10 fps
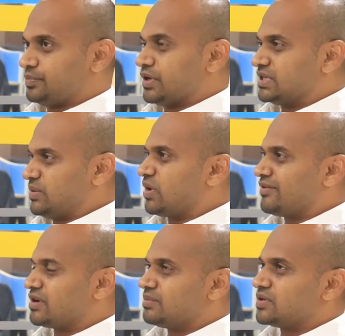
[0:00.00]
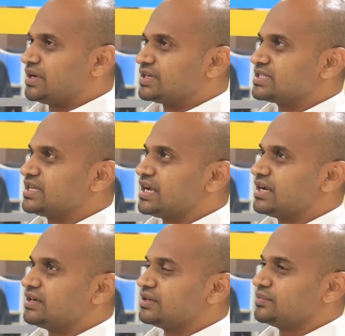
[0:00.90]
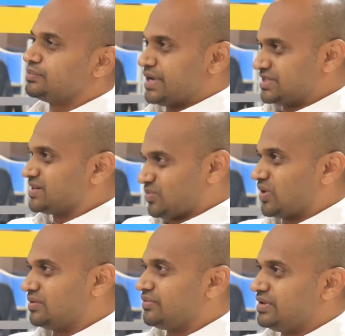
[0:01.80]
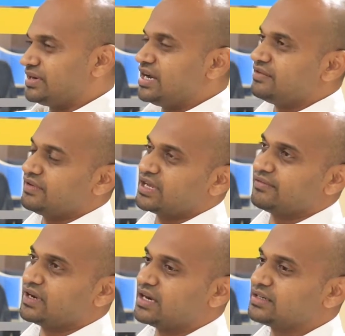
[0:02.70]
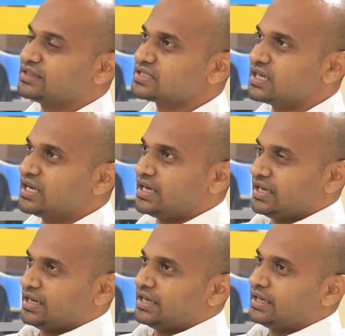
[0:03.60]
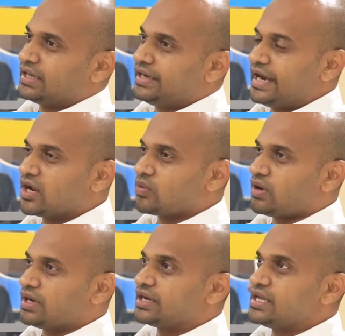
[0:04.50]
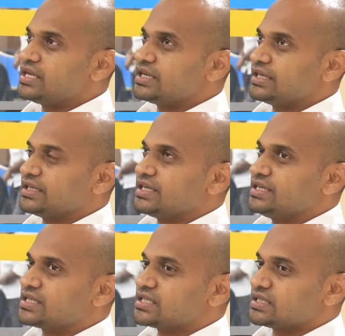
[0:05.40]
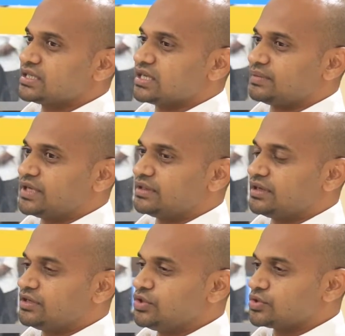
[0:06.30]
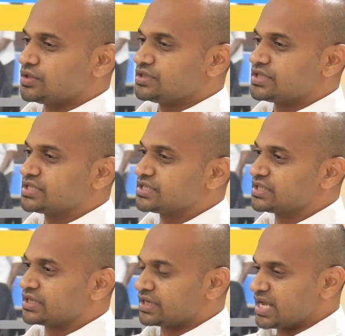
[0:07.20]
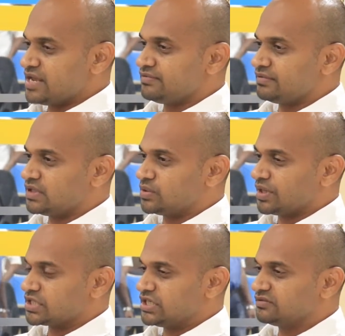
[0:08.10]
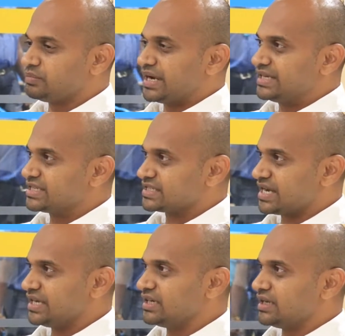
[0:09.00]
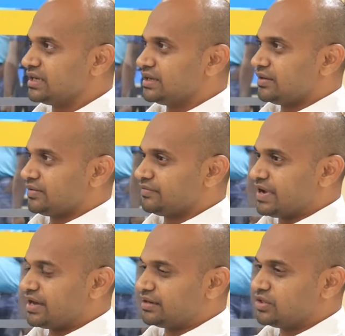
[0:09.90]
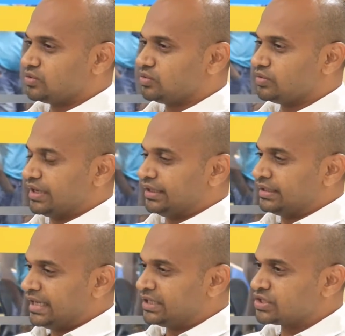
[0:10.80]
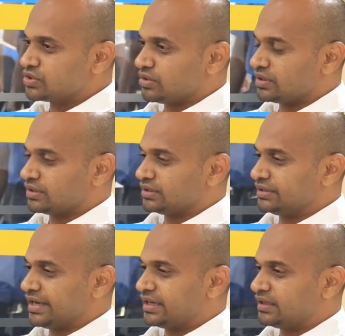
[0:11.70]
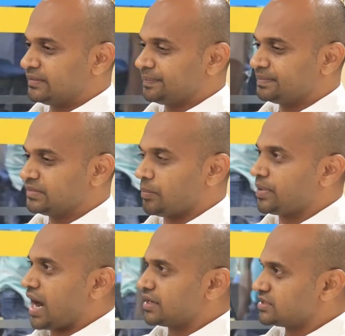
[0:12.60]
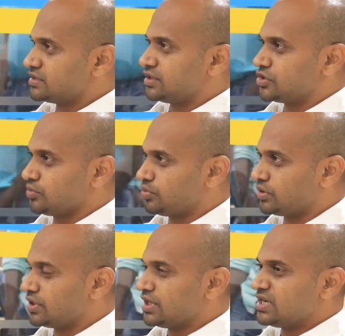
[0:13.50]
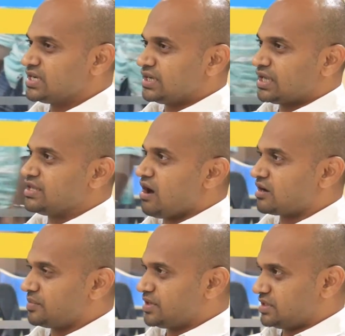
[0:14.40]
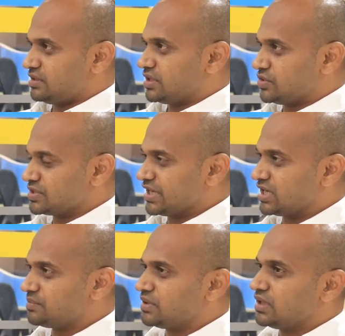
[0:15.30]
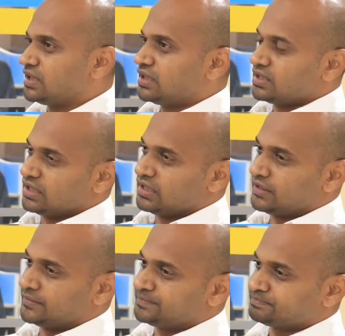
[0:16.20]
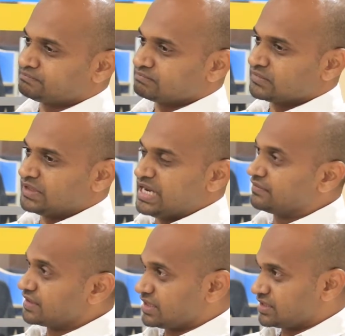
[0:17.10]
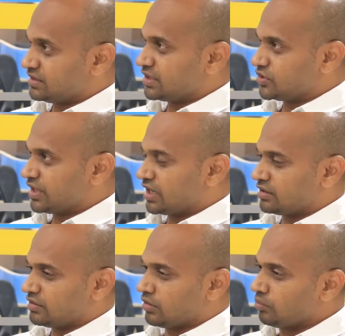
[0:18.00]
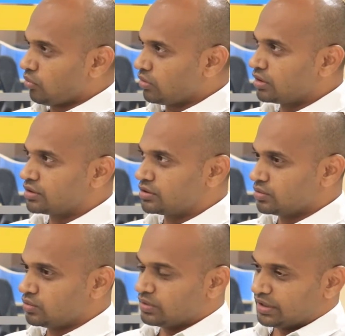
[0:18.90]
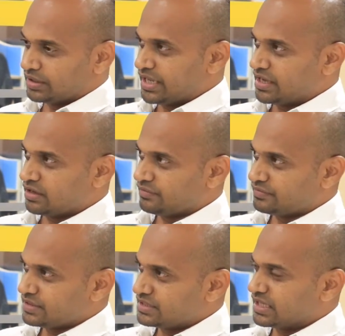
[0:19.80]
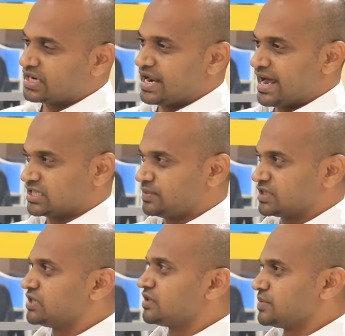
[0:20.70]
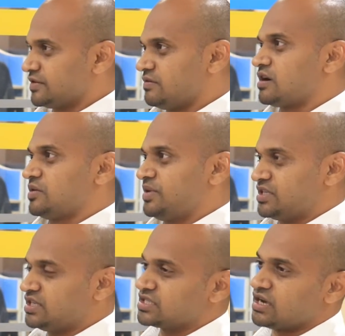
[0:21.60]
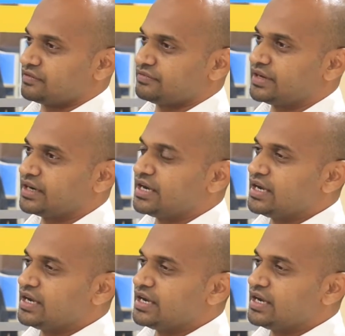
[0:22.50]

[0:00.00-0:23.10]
Personally, what I've come to understand, based on whatever reading we have done, is data quality is something that you should strive to achieve by design, where you ensure that the practices that you put, the automation that you set up, the infrastructure that you can build to take care of certain aspects in terms of automation and software,